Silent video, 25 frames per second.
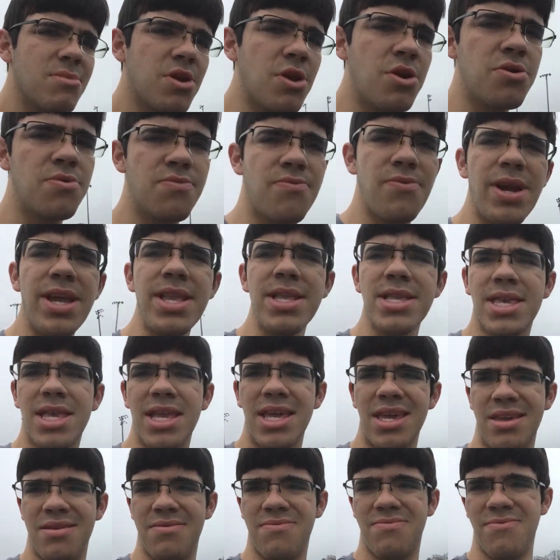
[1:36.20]

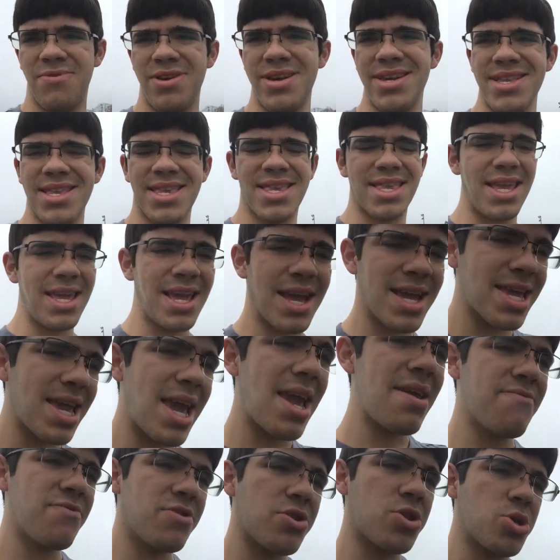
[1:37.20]
Wednesday I
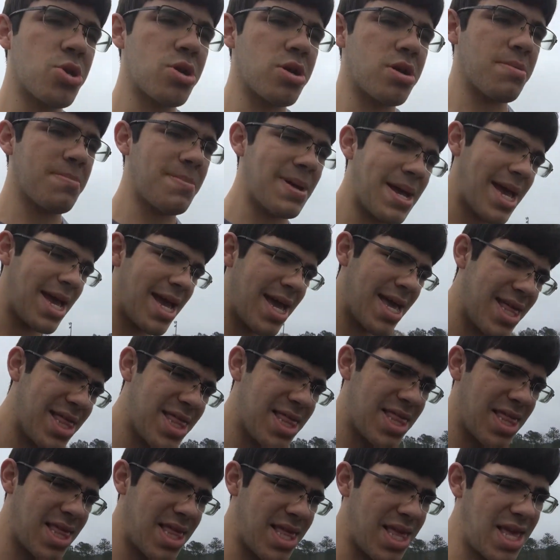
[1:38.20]
gave the truck a bath,
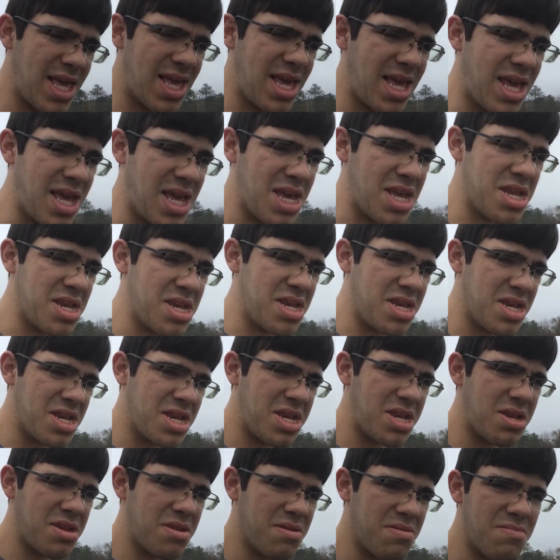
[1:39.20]
and
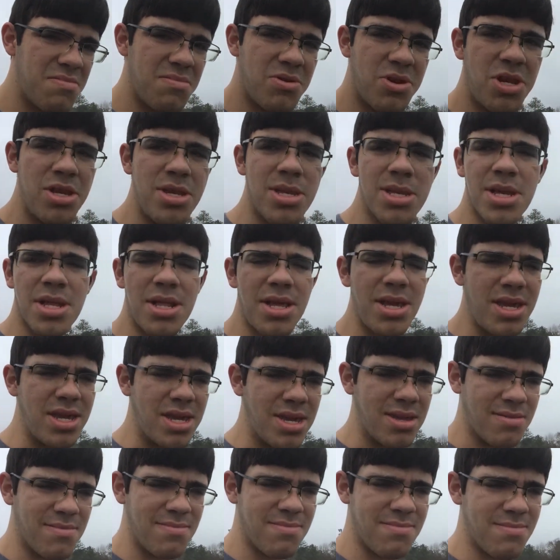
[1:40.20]
she's clean.
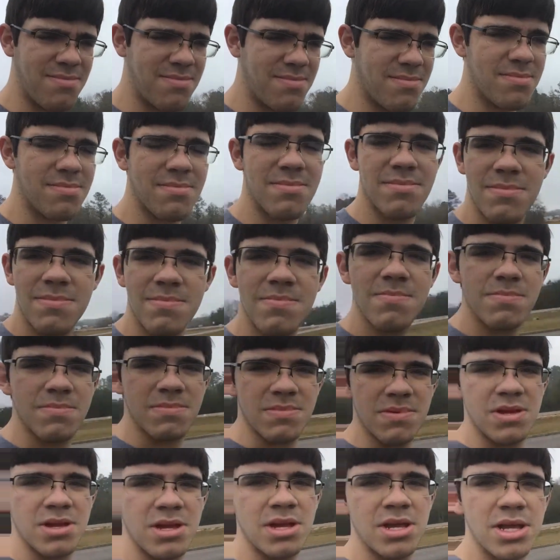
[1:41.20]

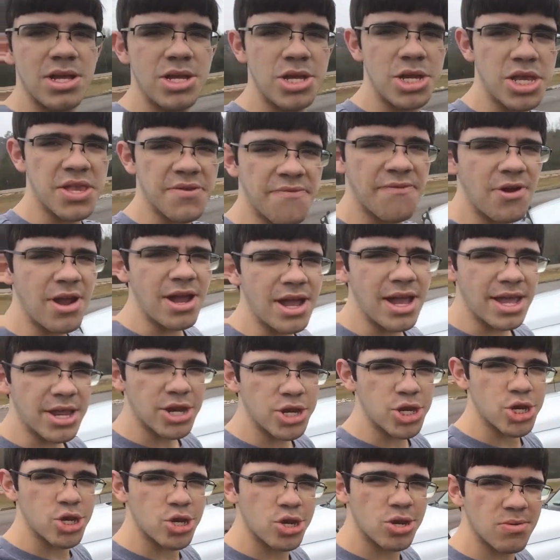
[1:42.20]
She's
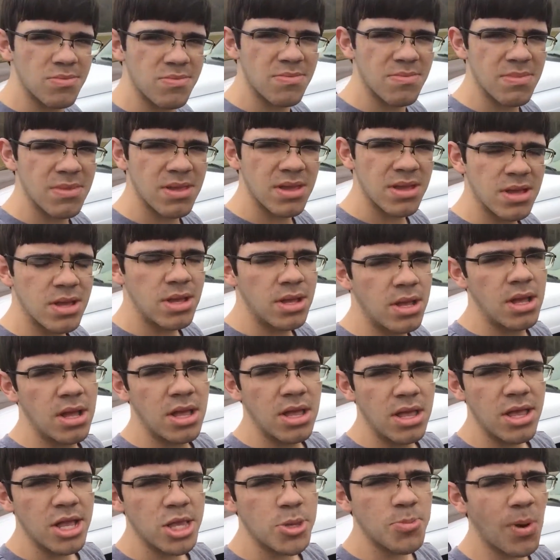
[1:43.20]
fresh.
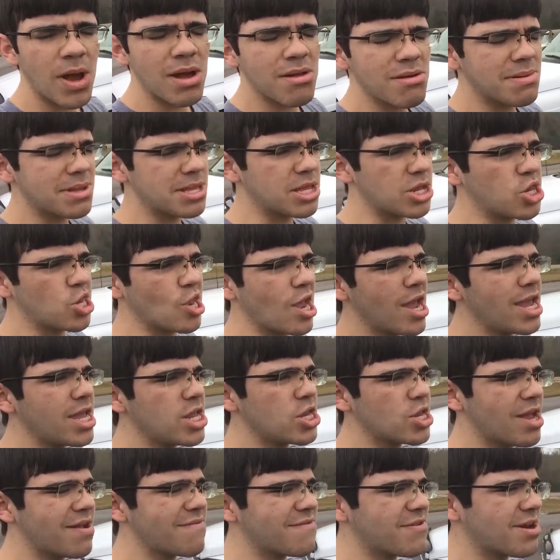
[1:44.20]
Probably about to
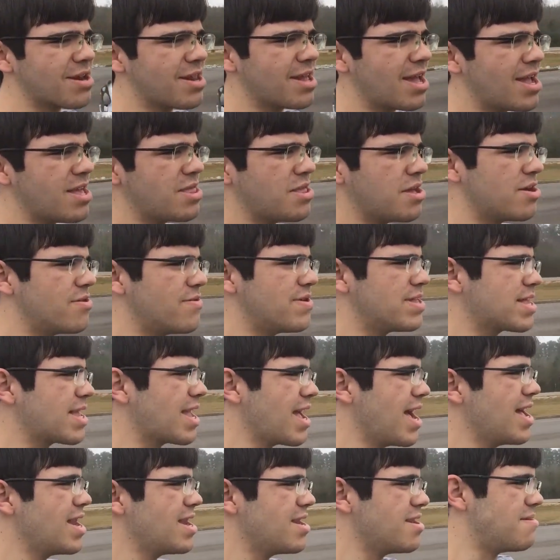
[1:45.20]
change after today, though. It's
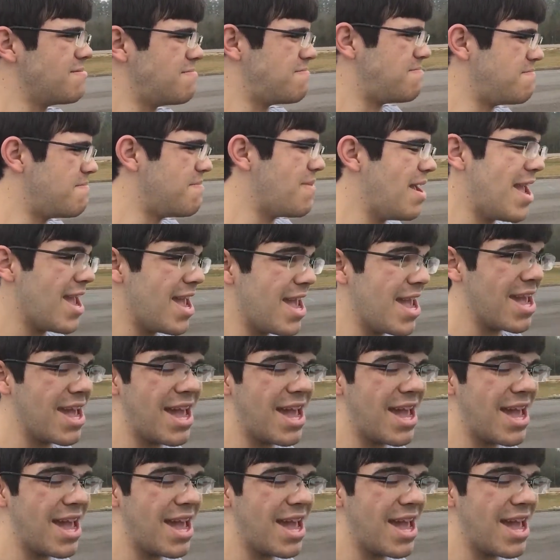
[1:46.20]
kind of meh